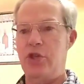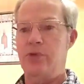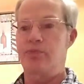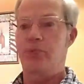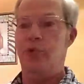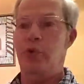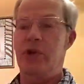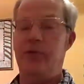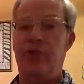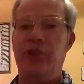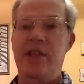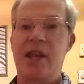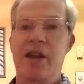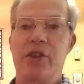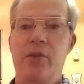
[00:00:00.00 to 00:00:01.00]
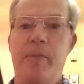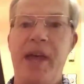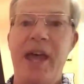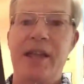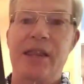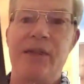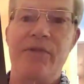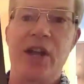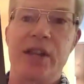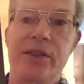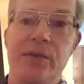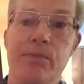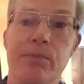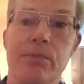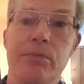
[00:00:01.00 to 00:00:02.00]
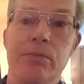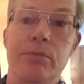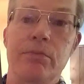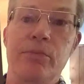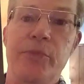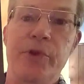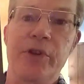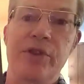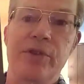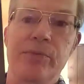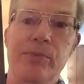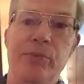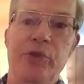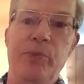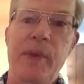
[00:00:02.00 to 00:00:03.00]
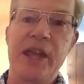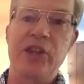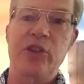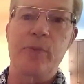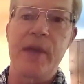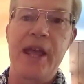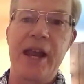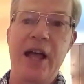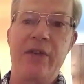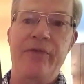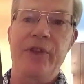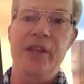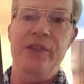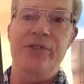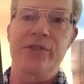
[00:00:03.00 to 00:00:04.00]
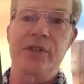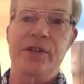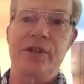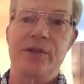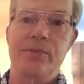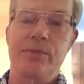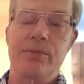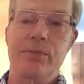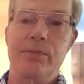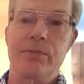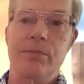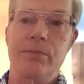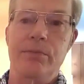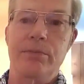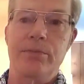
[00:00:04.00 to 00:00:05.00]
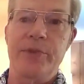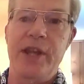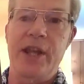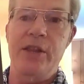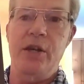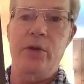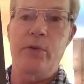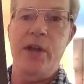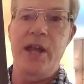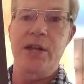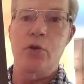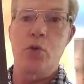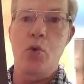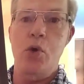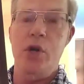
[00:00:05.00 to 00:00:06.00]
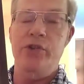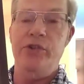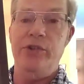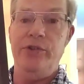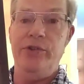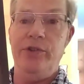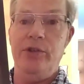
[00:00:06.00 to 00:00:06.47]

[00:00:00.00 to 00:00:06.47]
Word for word: you can sort of see that on the back. They've got the, they're in the spaceman outfits, and they're down there riding horses.